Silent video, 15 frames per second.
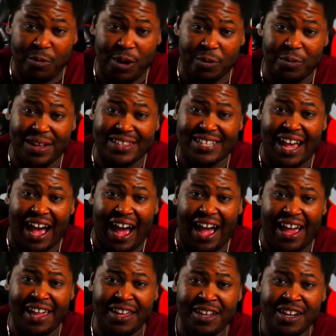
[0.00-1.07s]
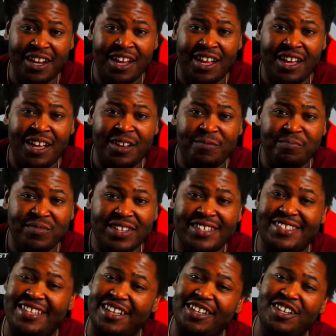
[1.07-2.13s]
one with Ty,
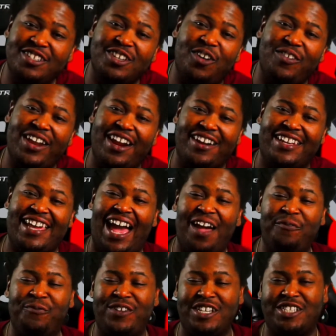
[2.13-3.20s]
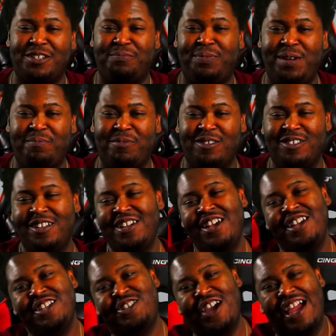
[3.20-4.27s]
Cinder's over here catfishing people,
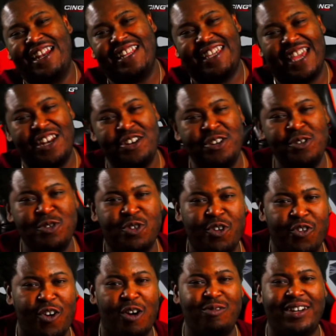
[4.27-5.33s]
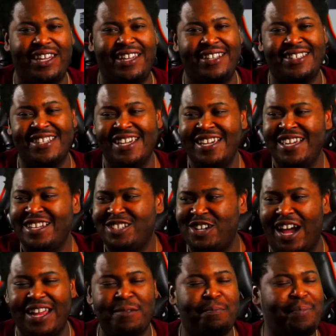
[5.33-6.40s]
trying to get new cronies,
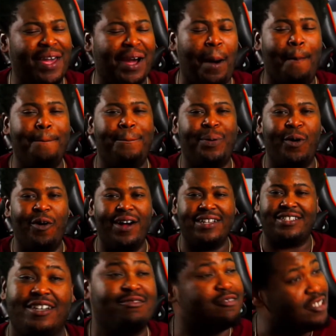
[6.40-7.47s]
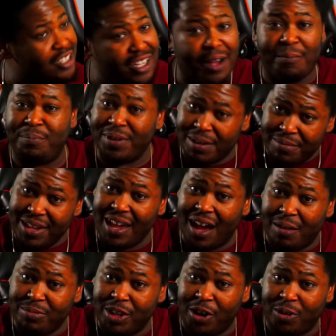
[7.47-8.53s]
trying to pick up boys. Yo, you gonna pick me
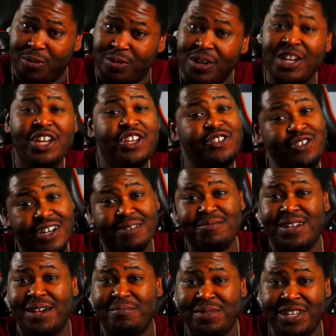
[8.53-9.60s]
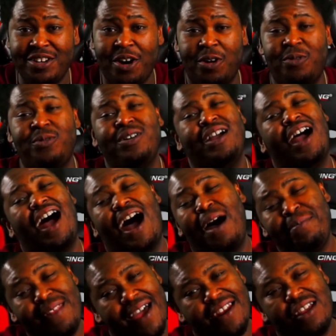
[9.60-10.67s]
up though? You come get me though.
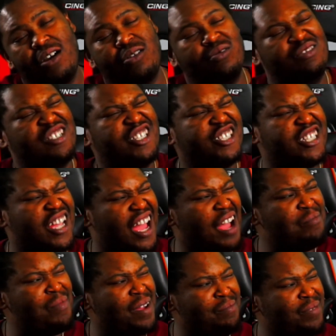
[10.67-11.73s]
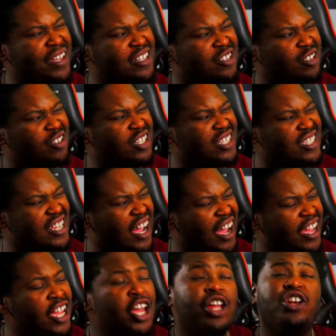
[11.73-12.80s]
I'm not. Oh shit, I might be as old as Ty.
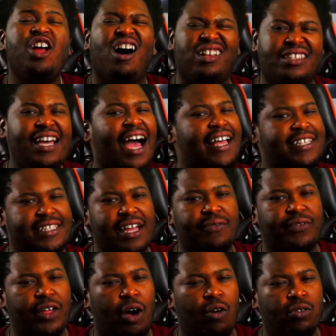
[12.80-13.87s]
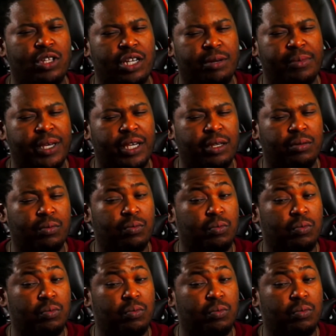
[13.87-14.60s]
No, Ty's definitely older than me.